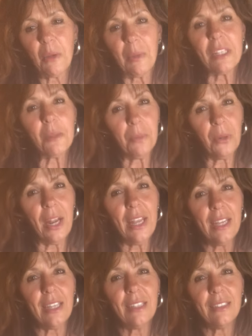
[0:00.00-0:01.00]
went to
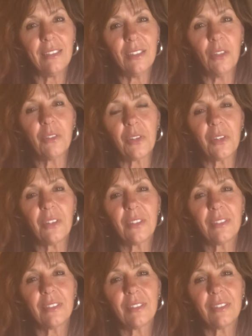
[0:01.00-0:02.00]
pray over
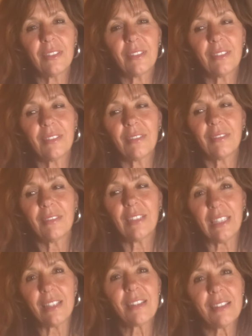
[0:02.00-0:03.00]

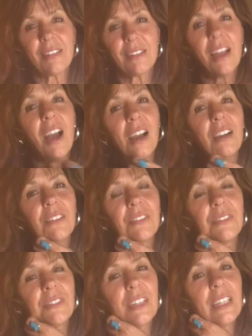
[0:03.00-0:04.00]
this stuff.
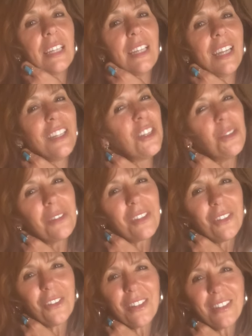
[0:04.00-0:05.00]
And you know what the
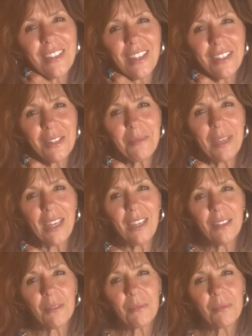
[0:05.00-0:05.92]
Lord said to me?